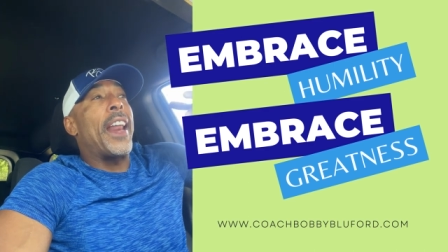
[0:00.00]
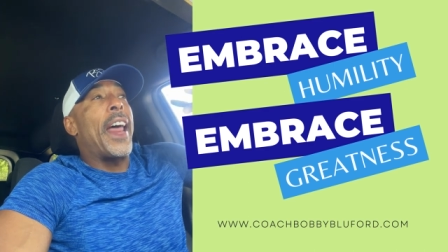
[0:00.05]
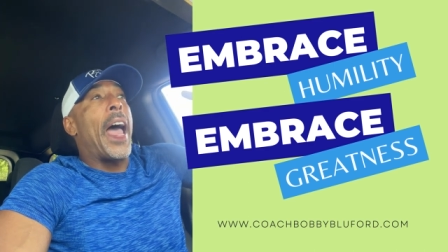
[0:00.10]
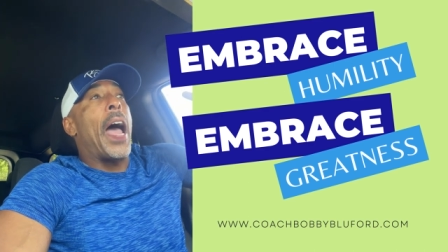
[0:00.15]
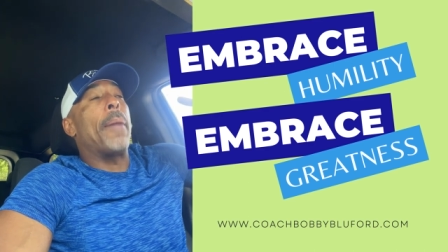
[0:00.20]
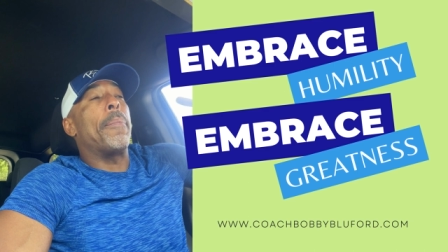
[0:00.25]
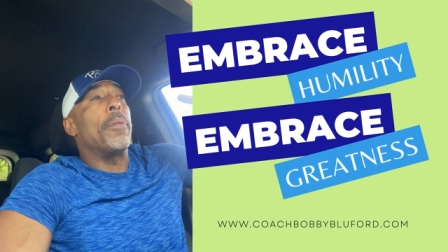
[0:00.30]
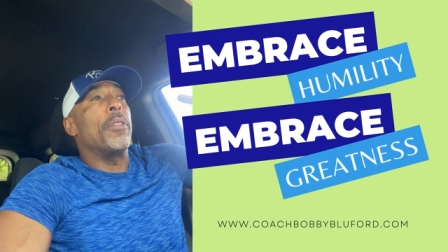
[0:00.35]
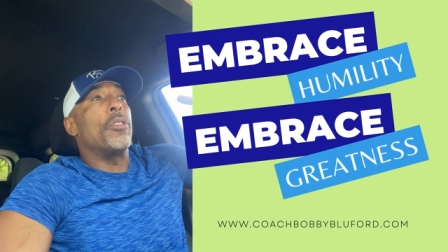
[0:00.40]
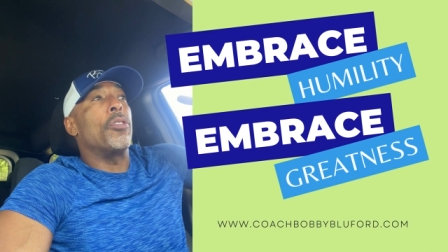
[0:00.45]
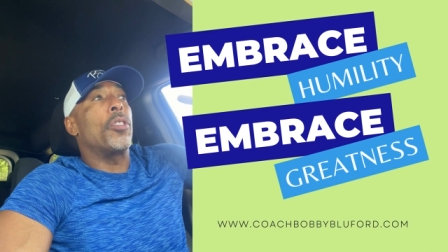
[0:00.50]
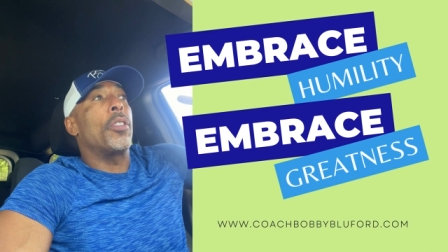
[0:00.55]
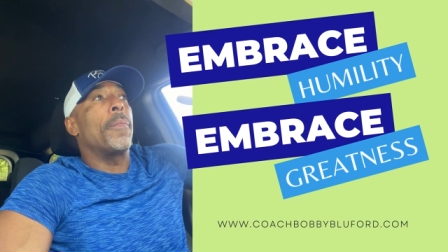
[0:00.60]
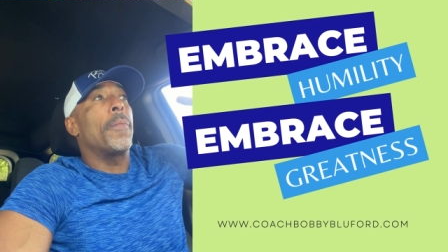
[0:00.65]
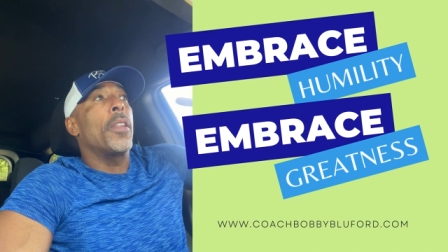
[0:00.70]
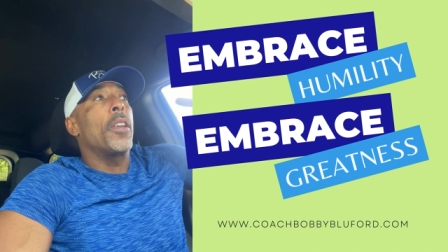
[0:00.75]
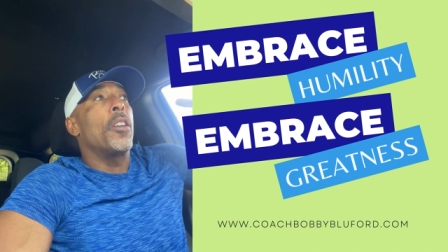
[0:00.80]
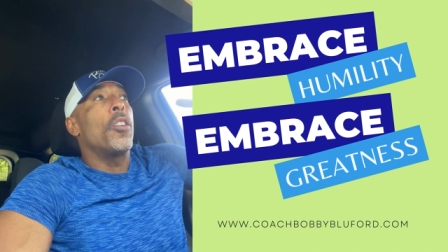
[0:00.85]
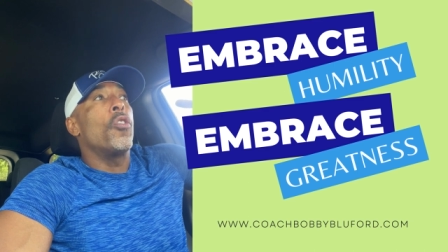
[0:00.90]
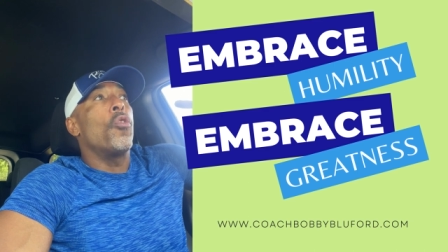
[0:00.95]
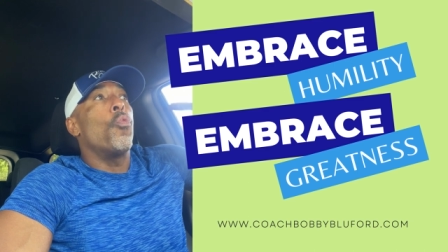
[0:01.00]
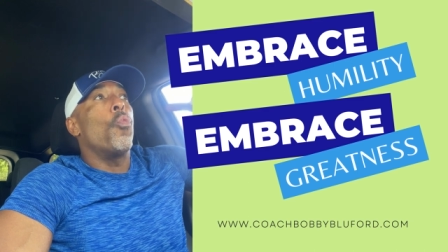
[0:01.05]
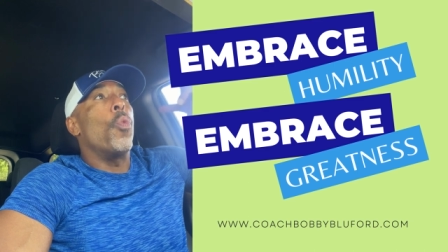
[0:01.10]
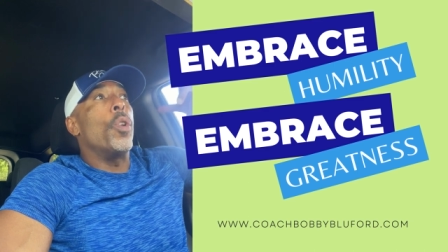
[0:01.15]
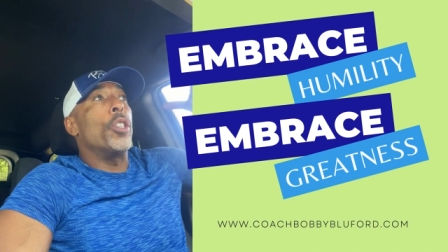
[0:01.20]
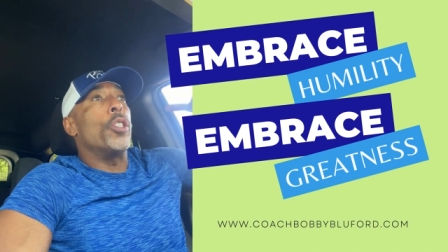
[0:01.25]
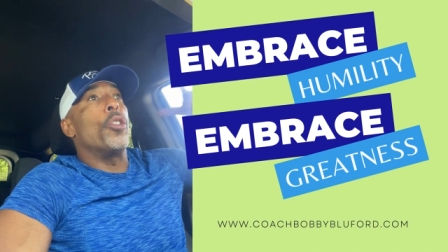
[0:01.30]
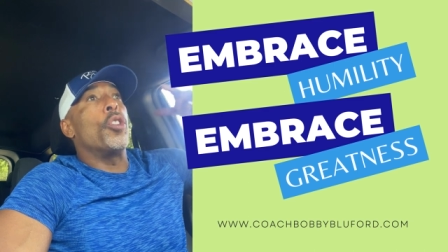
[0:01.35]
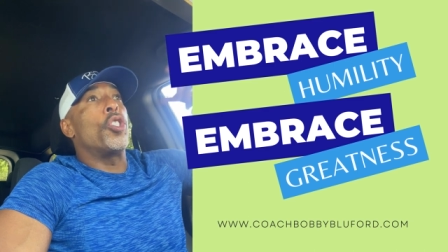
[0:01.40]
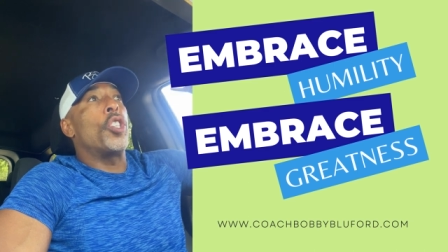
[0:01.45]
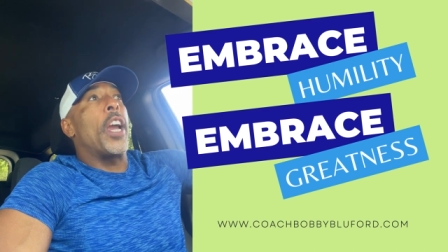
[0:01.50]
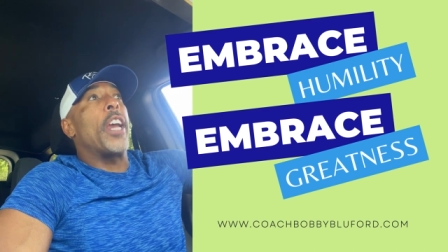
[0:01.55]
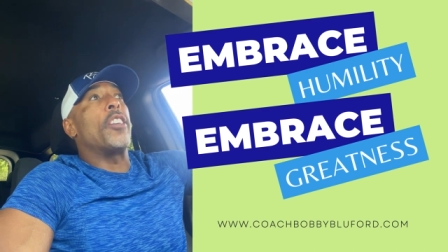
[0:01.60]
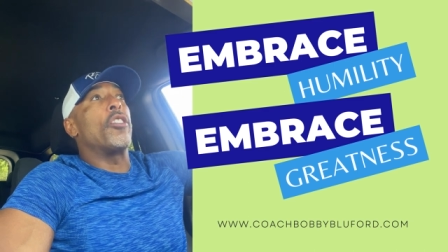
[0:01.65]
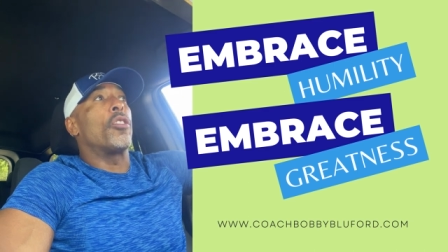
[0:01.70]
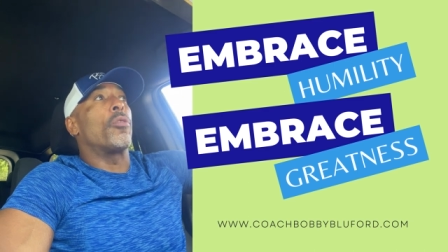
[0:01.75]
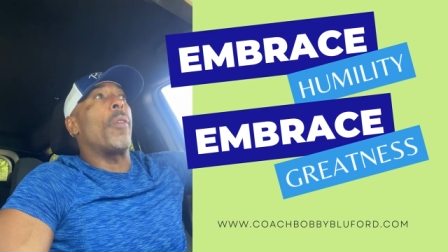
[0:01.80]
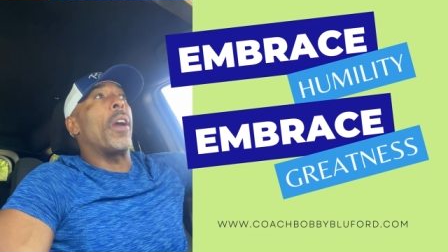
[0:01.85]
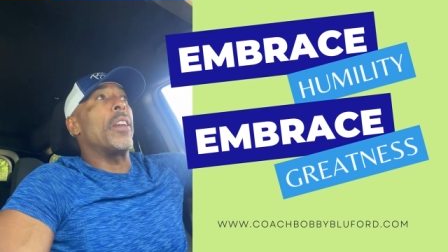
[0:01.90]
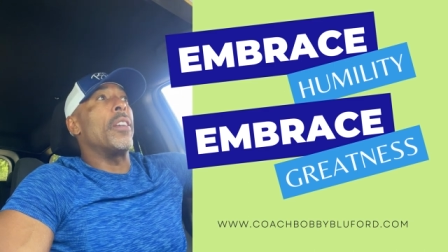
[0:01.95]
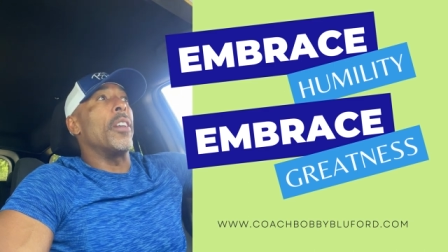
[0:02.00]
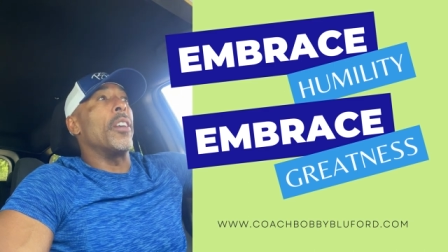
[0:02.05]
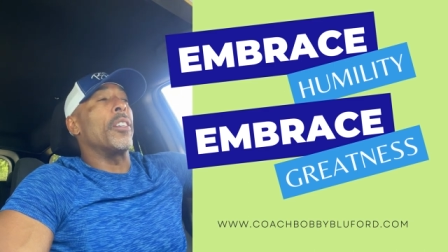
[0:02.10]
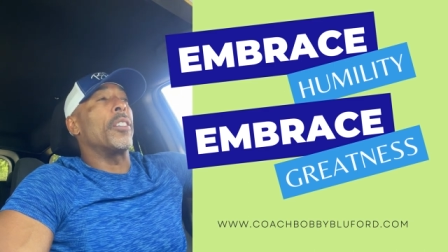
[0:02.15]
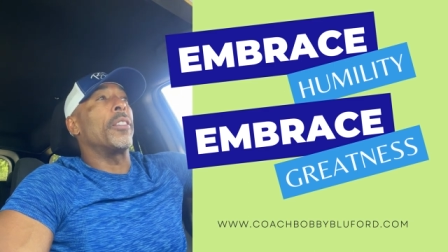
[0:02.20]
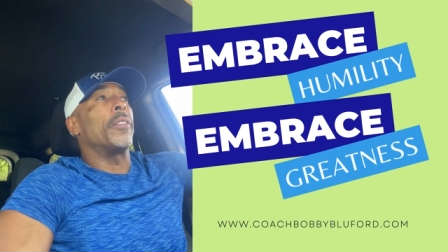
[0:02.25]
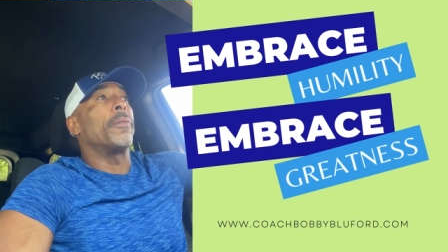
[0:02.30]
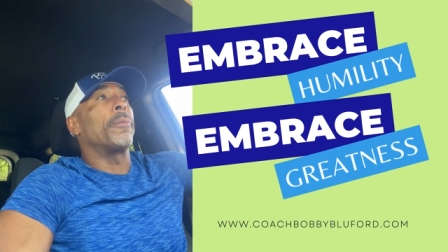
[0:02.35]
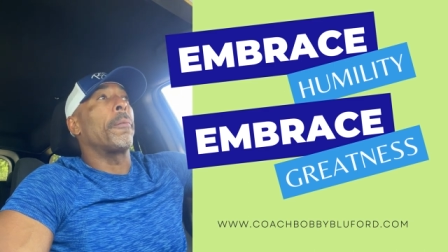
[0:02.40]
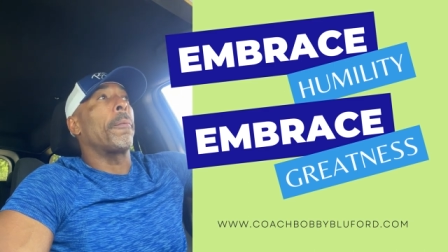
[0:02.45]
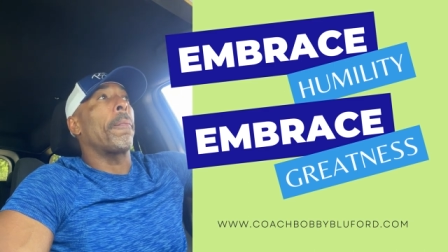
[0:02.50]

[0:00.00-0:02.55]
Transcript: happens when you chase greatness.